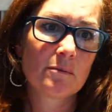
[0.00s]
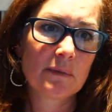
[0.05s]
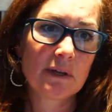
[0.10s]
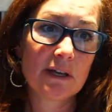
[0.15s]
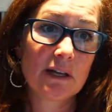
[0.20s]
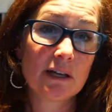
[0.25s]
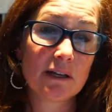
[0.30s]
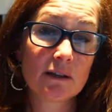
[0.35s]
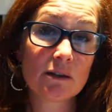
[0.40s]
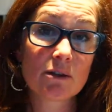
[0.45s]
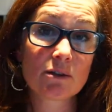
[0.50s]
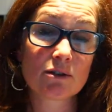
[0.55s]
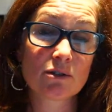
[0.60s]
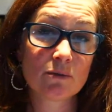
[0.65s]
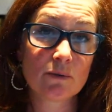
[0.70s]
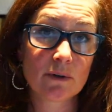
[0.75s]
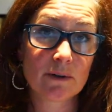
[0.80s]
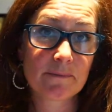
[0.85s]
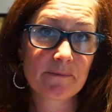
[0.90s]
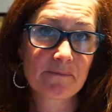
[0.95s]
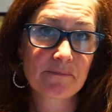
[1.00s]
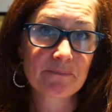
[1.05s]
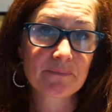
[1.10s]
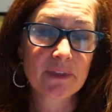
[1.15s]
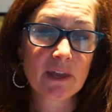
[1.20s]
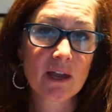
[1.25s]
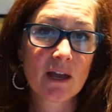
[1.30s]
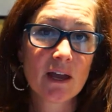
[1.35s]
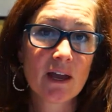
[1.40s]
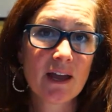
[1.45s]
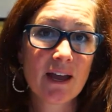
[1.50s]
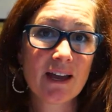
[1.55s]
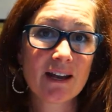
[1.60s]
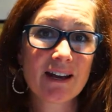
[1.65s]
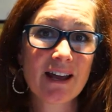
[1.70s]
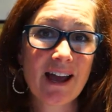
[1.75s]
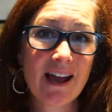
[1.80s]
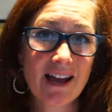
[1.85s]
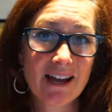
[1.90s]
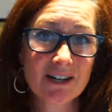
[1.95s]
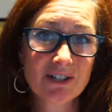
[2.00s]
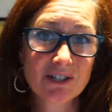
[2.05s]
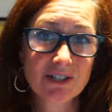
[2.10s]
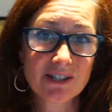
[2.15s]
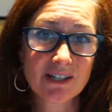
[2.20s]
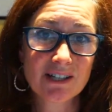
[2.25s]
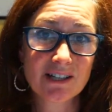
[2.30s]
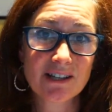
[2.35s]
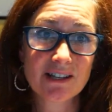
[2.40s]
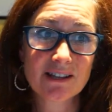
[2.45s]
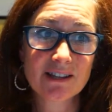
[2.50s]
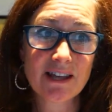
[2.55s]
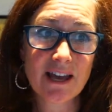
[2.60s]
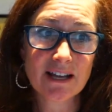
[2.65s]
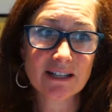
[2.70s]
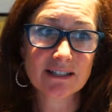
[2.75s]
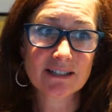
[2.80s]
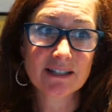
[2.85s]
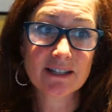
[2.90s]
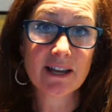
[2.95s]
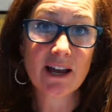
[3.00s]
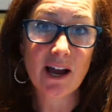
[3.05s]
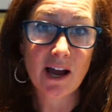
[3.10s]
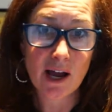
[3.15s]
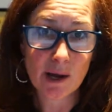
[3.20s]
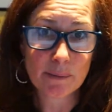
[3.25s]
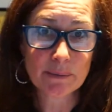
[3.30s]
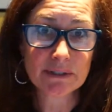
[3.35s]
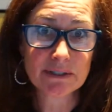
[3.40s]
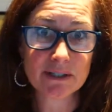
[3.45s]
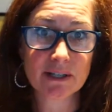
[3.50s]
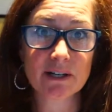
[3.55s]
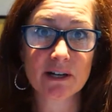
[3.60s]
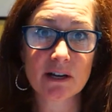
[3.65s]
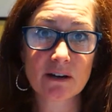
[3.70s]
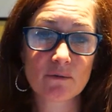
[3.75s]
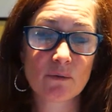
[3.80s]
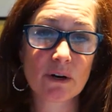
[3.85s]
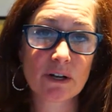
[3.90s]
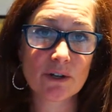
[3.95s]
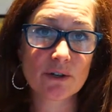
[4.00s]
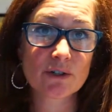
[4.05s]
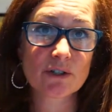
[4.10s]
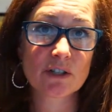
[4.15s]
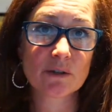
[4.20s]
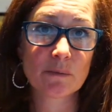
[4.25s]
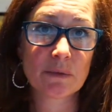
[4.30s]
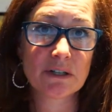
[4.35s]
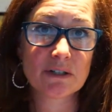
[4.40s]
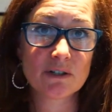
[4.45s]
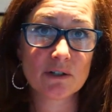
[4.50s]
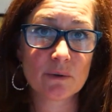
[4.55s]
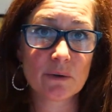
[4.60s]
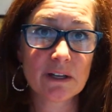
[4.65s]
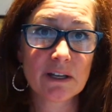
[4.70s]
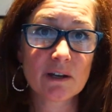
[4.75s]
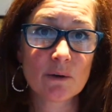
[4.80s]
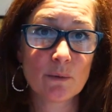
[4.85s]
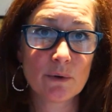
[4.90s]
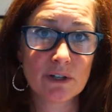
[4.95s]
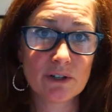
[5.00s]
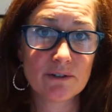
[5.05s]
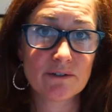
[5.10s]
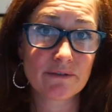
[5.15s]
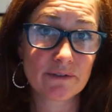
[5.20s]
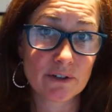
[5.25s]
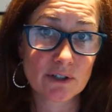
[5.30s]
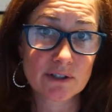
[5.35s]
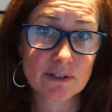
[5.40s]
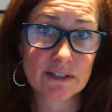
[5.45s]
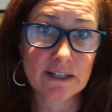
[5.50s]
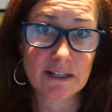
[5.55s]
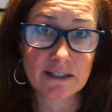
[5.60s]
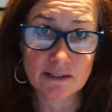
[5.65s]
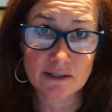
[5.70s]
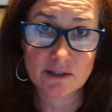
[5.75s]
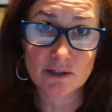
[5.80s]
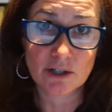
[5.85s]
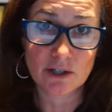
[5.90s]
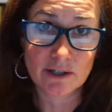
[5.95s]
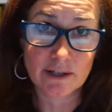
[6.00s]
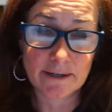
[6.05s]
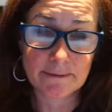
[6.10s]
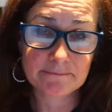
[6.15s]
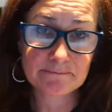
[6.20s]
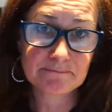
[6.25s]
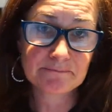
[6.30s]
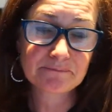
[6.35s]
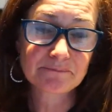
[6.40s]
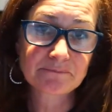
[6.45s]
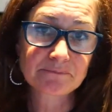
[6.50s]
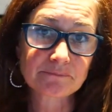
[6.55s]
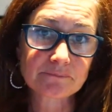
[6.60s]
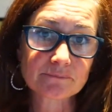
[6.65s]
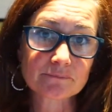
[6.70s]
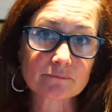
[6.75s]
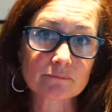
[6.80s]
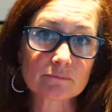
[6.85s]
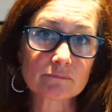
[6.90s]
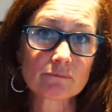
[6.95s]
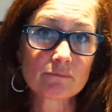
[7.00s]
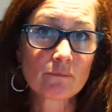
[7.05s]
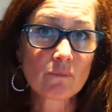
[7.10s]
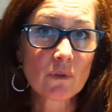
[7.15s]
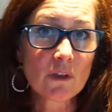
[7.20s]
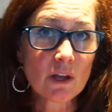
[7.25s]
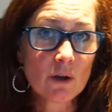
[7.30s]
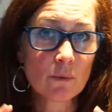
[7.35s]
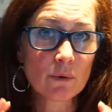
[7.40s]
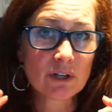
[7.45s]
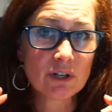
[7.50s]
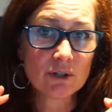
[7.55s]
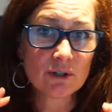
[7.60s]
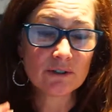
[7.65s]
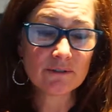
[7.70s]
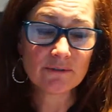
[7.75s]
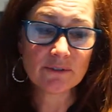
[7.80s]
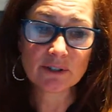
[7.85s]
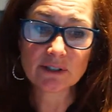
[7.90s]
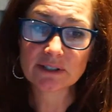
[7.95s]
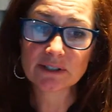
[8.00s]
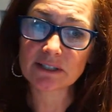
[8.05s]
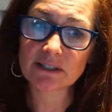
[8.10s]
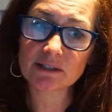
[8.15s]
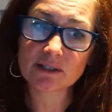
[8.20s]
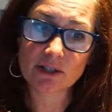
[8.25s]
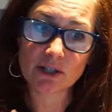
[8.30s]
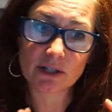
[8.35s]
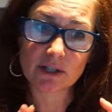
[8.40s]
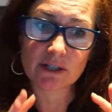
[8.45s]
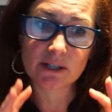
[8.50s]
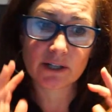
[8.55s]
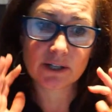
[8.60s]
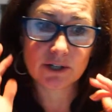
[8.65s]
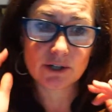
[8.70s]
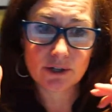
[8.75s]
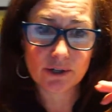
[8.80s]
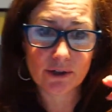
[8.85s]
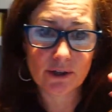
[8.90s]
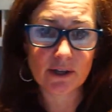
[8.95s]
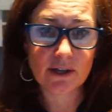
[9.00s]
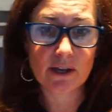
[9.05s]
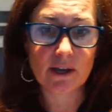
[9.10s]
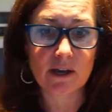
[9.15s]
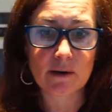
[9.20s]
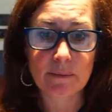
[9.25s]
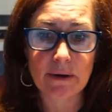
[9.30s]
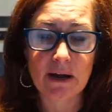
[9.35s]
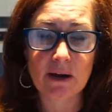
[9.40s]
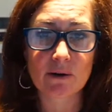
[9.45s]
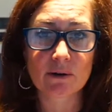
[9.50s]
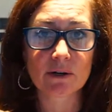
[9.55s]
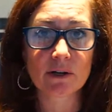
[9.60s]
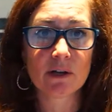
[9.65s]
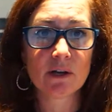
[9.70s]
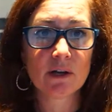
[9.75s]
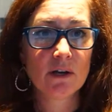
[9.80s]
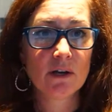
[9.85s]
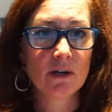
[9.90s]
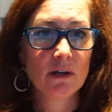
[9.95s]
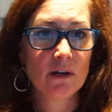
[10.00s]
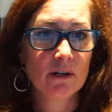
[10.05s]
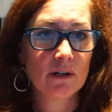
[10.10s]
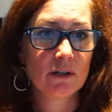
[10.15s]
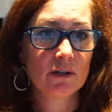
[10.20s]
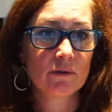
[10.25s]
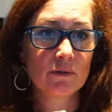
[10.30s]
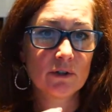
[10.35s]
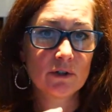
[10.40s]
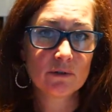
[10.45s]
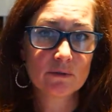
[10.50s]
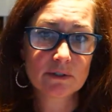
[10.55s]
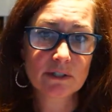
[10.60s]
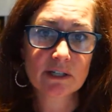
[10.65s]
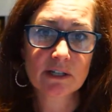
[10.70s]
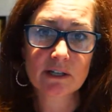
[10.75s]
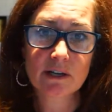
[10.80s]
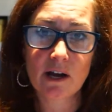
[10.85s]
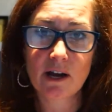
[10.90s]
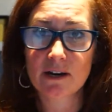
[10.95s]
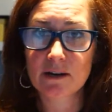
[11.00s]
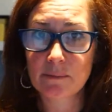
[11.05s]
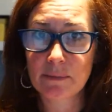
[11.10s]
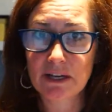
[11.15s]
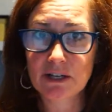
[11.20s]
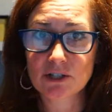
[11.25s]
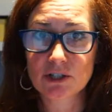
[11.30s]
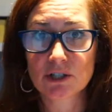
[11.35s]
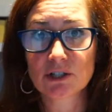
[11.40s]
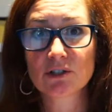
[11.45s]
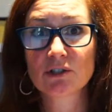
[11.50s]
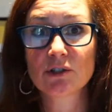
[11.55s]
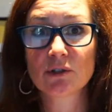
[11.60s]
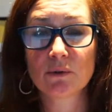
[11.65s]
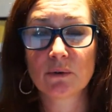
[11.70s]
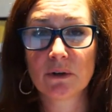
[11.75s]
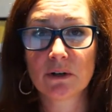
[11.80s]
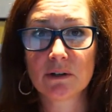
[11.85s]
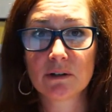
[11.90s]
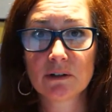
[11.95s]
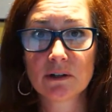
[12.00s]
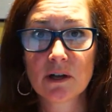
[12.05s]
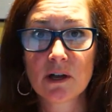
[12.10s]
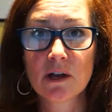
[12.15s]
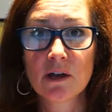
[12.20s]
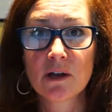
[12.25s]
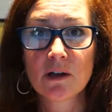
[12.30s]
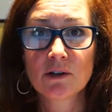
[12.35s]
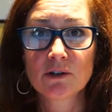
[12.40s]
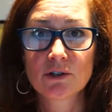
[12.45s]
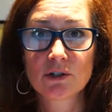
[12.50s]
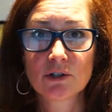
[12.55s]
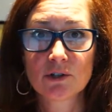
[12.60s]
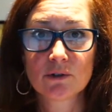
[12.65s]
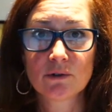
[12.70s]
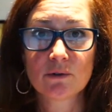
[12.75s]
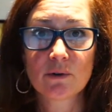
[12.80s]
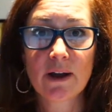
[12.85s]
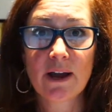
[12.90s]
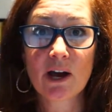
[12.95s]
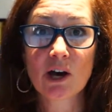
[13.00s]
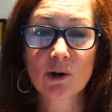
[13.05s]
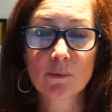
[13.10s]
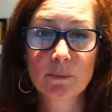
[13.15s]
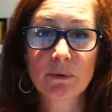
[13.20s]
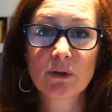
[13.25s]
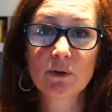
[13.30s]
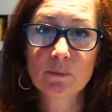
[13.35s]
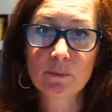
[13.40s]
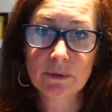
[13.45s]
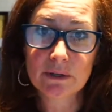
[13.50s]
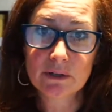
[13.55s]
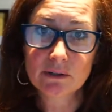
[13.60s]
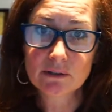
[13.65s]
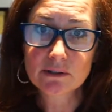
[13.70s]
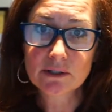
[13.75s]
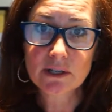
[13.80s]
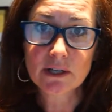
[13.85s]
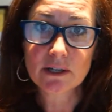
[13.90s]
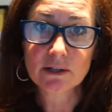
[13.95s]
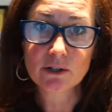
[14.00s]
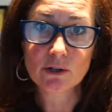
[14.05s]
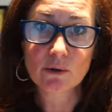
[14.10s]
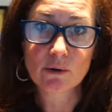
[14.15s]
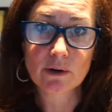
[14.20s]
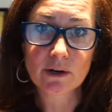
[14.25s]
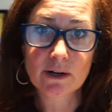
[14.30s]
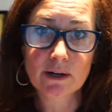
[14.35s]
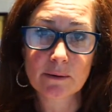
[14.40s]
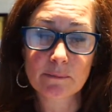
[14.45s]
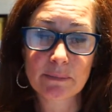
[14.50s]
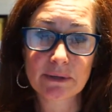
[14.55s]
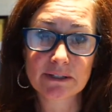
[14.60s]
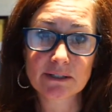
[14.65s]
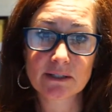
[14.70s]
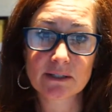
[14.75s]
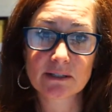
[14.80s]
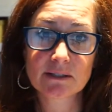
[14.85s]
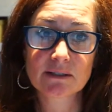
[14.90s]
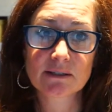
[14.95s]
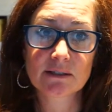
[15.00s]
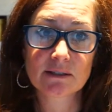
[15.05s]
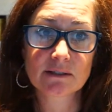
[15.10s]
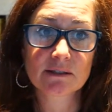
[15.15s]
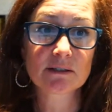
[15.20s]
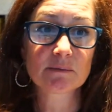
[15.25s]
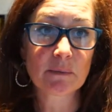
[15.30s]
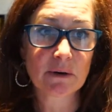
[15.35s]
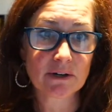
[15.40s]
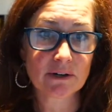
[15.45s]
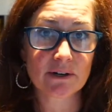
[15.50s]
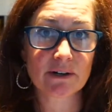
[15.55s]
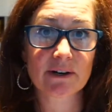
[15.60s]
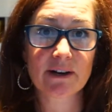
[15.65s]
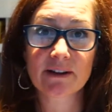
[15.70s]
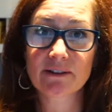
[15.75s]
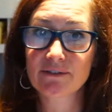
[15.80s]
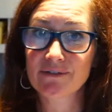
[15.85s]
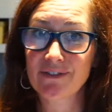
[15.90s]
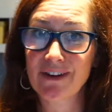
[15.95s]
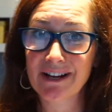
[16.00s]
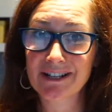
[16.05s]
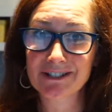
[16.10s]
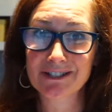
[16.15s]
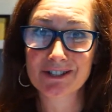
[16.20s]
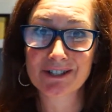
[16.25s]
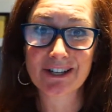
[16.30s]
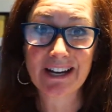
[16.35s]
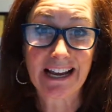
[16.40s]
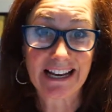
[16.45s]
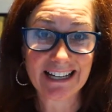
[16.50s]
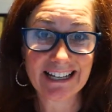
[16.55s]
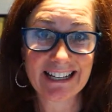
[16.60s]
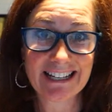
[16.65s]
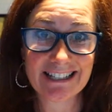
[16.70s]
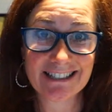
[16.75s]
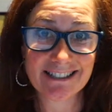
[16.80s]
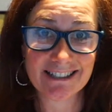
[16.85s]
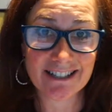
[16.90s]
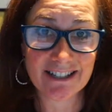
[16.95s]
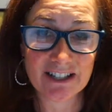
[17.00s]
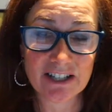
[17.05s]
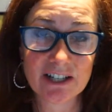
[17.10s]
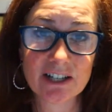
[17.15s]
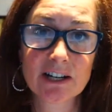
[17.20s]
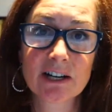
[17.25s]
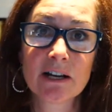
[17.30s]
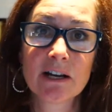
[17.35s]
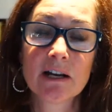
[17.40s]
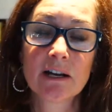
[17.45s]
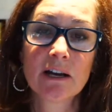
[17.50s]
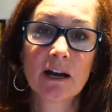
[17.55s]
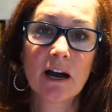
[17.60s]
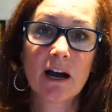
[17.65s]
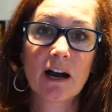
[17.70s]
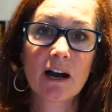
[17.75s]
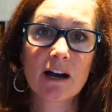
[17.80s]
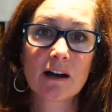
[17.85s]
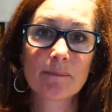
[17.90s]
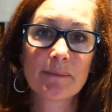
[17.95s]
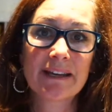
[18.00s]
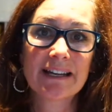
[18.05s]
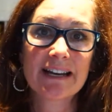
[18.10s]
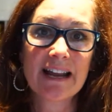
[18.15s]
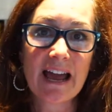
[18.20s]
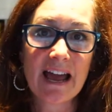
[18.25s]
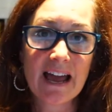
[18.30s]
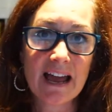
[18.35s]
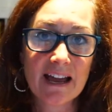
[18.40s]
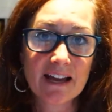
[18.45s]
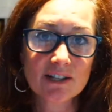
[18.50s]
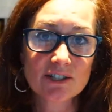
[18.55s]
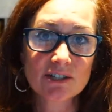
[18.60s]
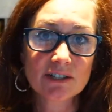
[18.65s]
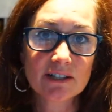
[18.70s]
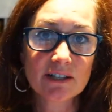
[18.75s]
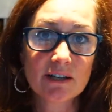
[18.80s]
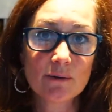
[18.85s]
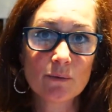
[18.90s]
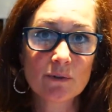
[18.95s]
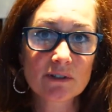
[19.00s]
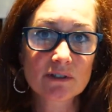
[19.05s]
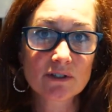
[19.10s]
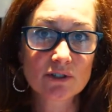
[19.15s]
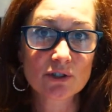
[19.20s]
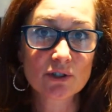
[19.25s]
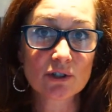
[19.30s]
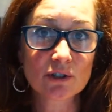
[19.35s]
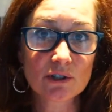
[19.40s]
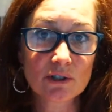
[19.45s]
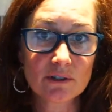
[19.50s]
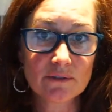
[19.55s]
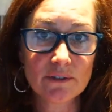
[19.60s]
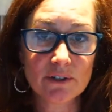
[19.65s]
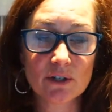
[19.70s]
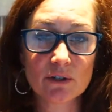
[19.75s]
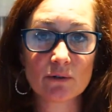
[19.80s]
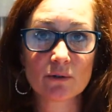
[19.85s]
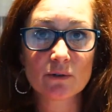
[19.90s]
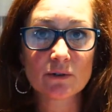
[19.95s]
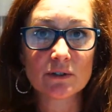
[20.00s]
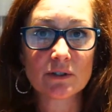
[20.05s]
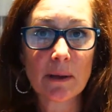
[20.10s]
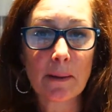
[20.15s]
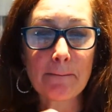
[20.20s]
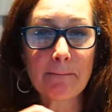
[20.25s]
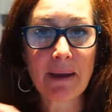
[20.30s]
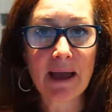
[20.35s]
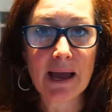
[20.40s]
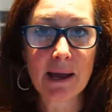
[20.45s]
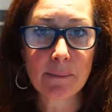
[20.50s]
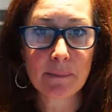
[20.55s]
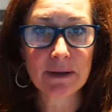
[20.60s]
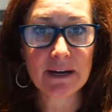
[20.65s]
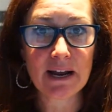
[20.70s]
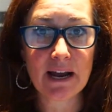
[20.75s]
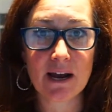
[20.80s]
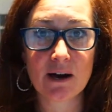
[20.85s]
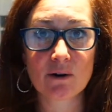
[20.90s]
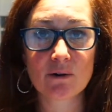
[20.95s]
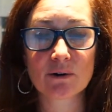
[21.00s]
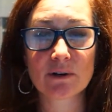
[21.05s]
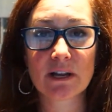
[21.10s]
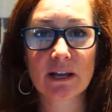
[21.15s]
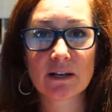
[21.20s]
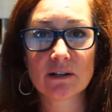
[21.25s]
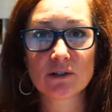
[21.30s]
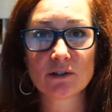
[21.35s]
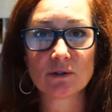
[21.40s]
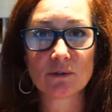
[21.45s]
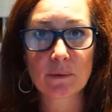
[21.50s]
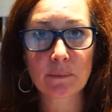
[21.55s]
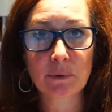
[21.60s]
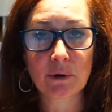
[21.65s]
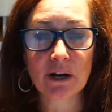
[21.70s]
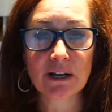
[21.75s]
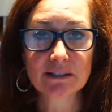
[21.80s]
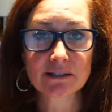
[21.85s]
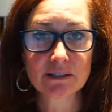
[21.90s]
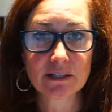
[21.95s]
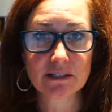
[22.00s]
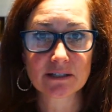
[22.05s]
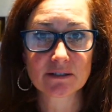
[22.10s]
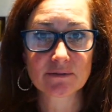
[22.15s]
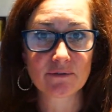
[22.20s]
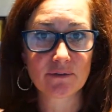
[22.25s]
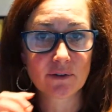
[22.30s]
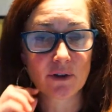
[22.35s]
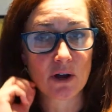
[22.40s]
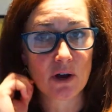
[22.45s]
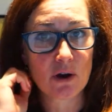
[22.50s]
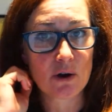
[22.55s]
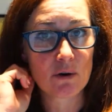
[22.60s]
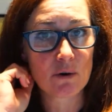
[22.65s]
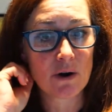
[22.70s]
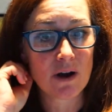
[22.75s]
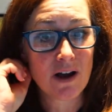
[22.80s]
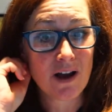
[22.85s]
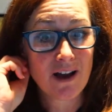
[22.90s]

in the tool. And actually, that's the opposite of what you should be doing when you first get started. When you first get started and you're thinking about, using an automation tool to help you build your business smarter and faster and easier, it actually will serve you to map it out and do a process flow